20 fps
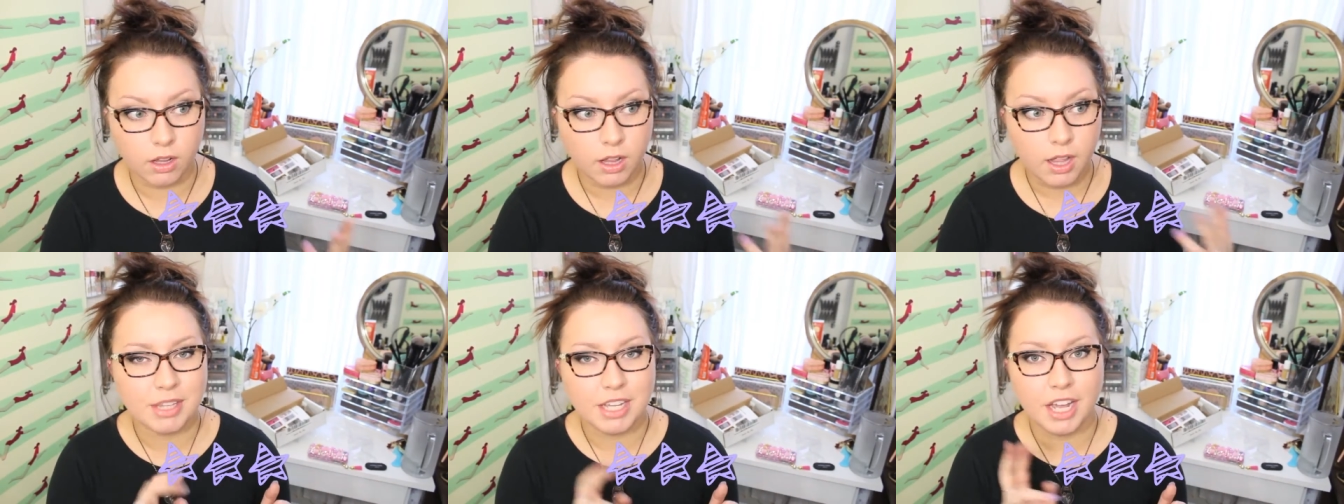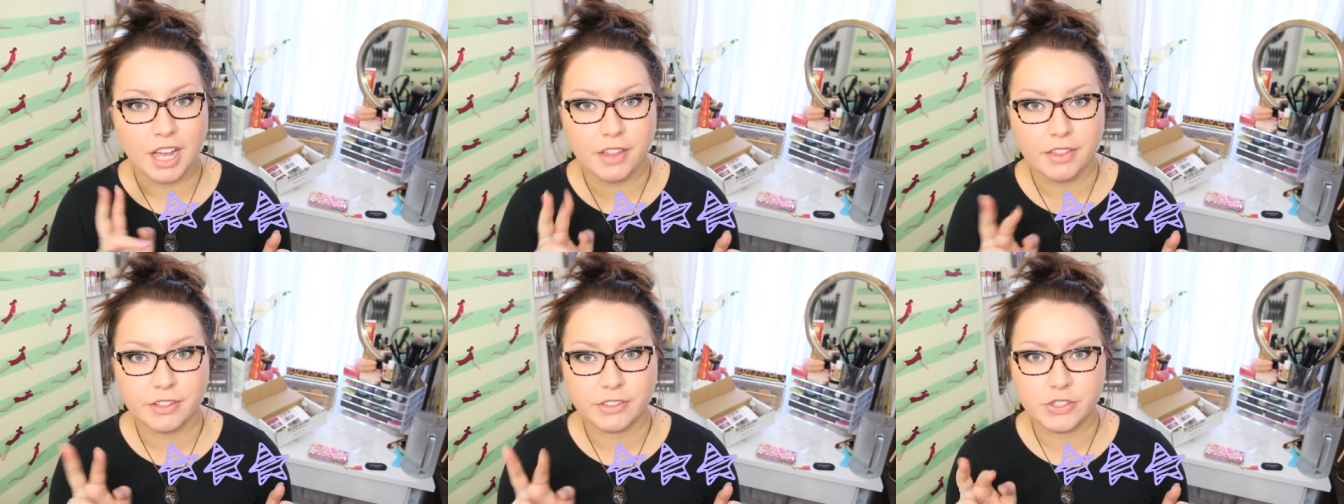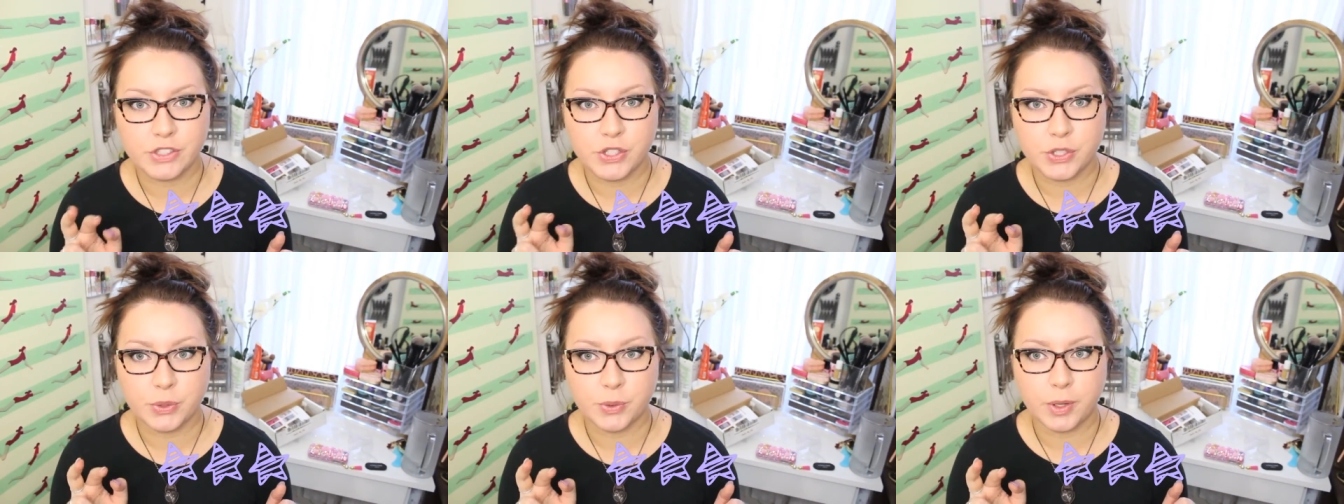The other
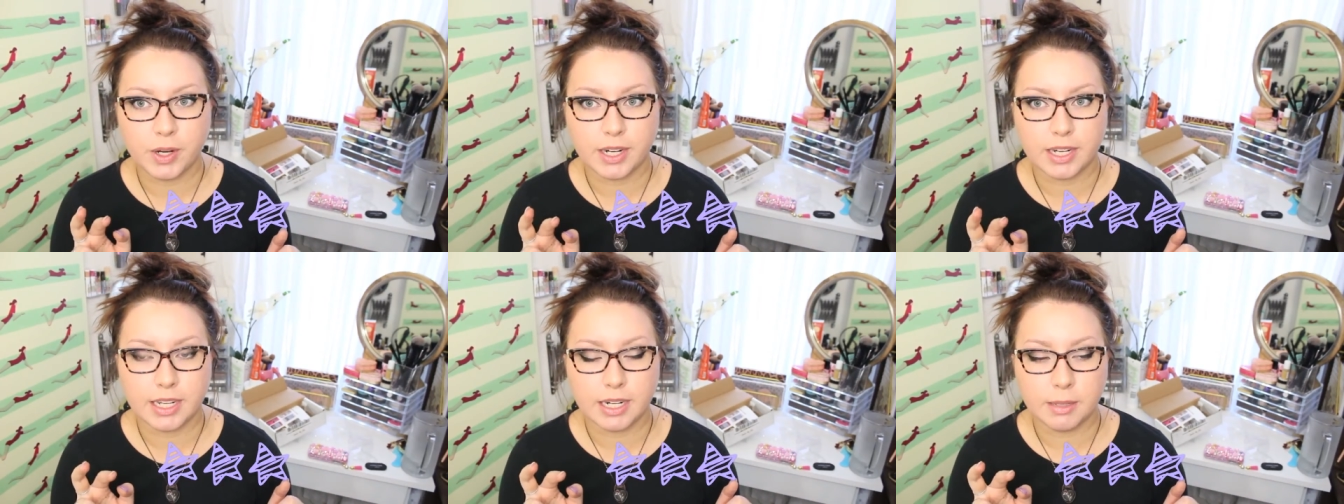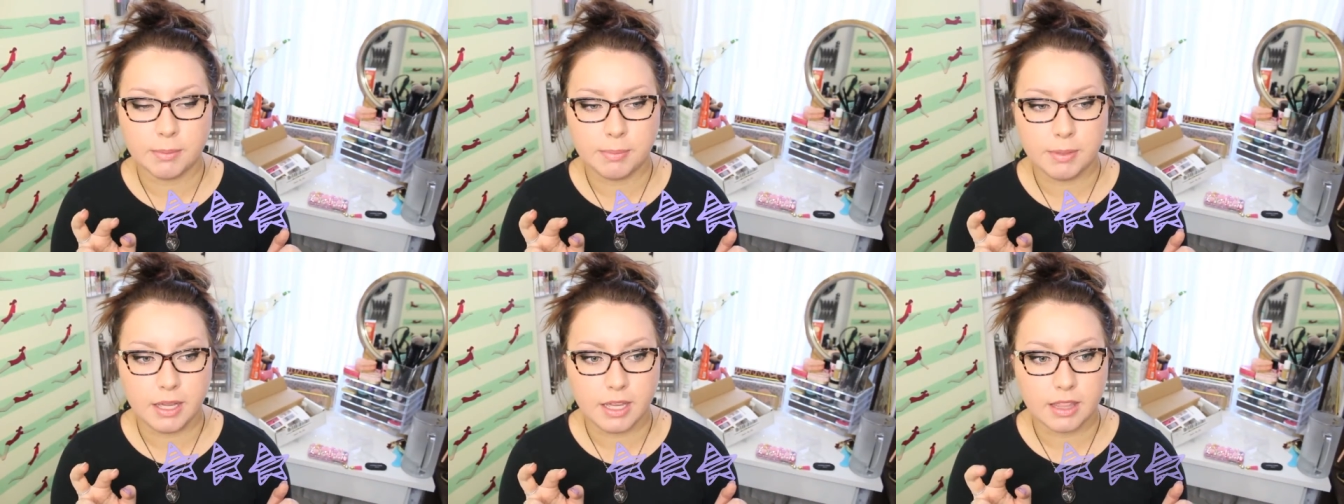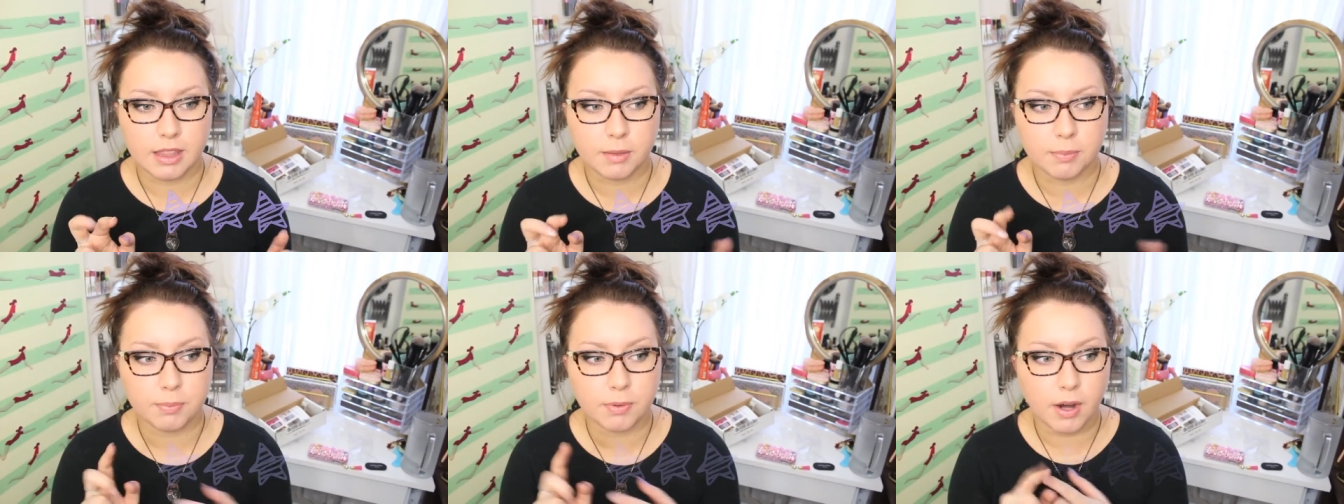2 are gonna be
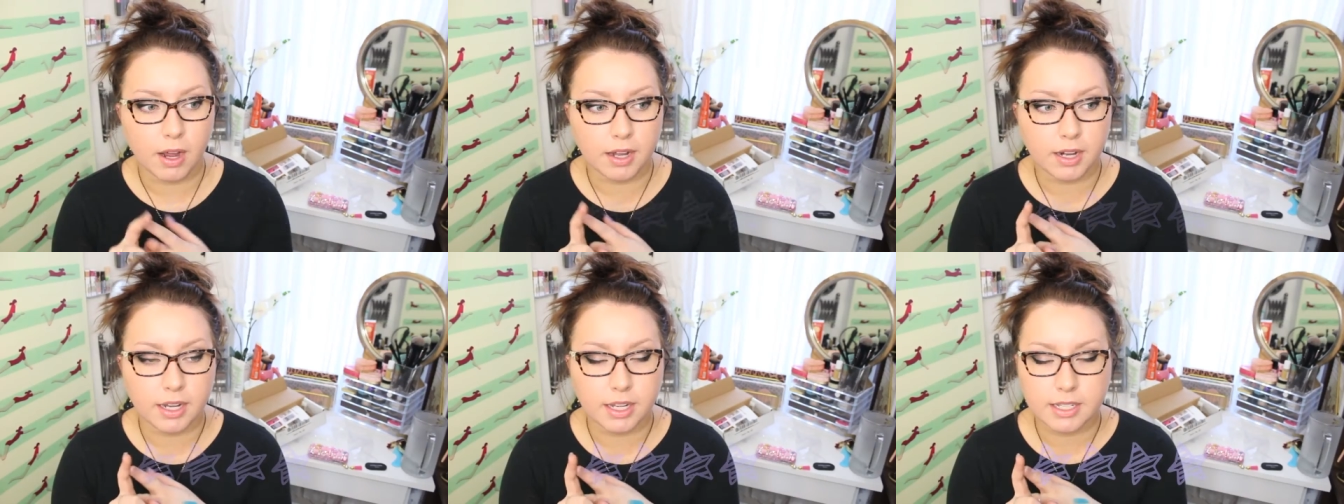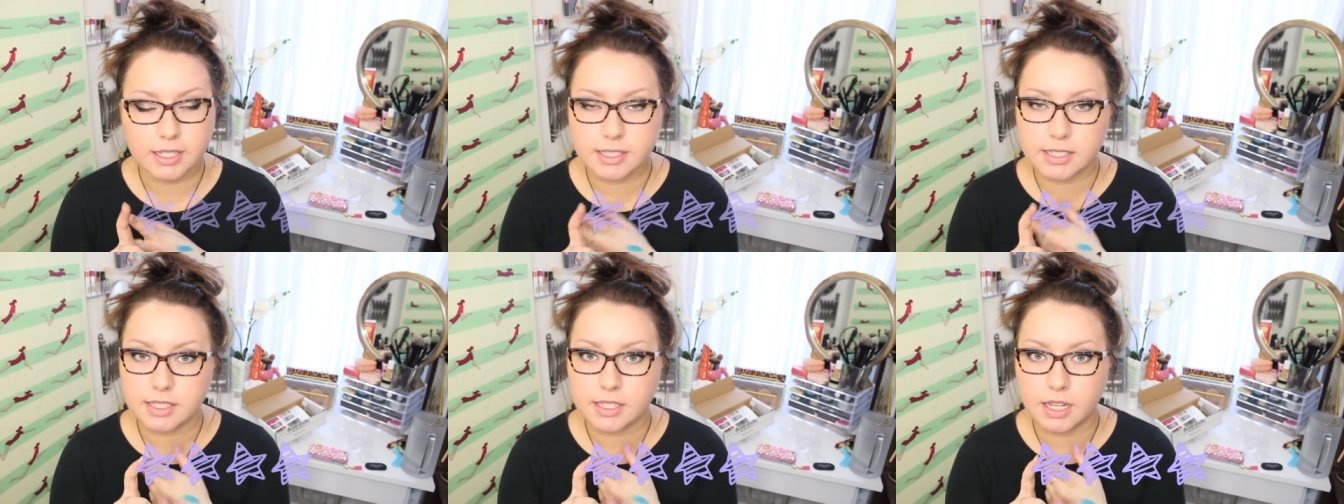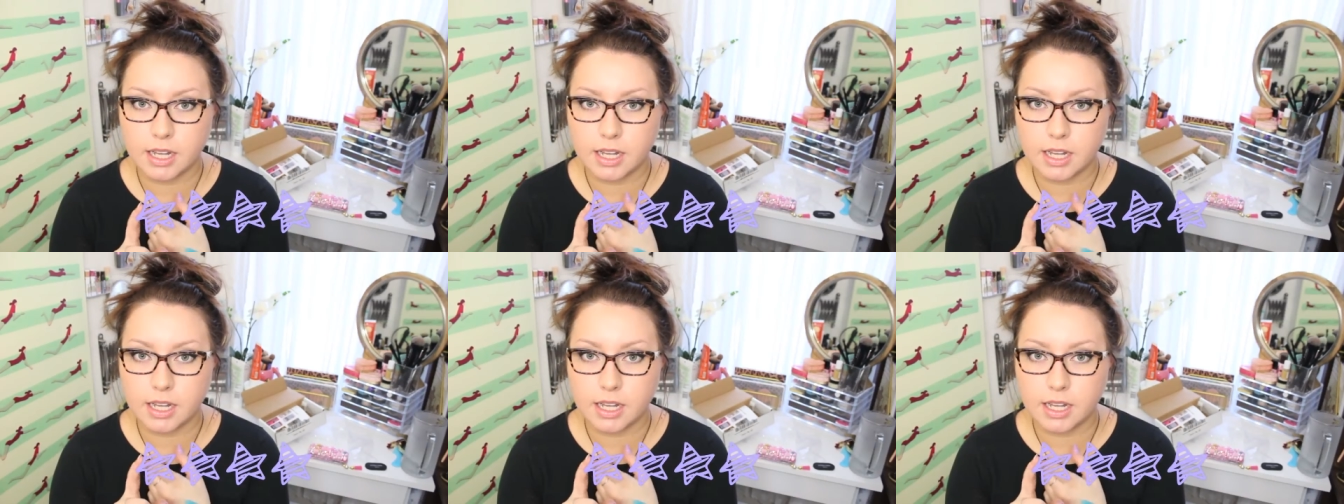the product,